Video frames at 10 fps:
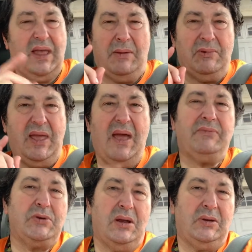And we have
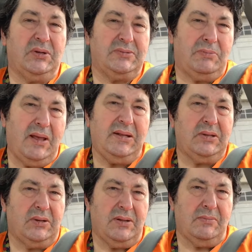tried to explain
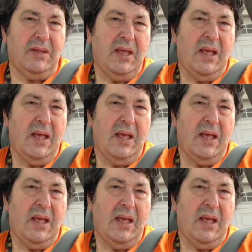to him